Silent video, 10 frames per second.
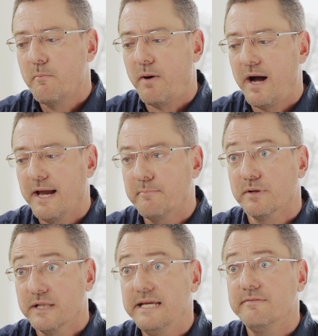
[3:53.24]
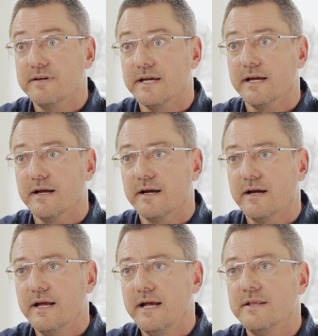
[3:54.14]
by believing
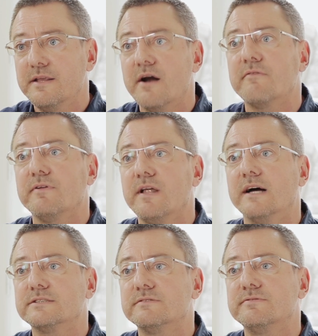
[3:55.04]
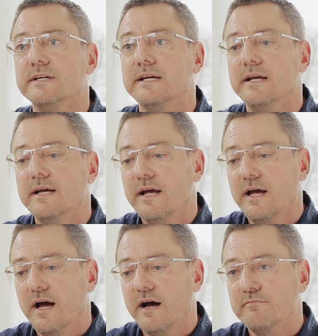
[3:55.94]
in their philosophy
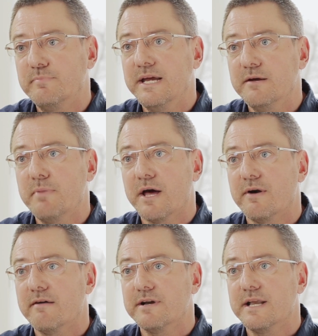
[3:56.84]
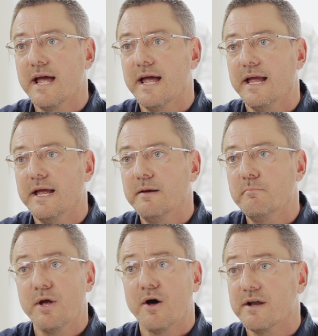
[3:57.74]
of being better every day
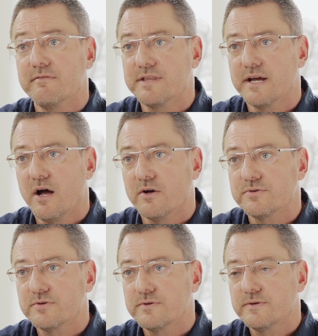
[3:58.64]
beyond everything else.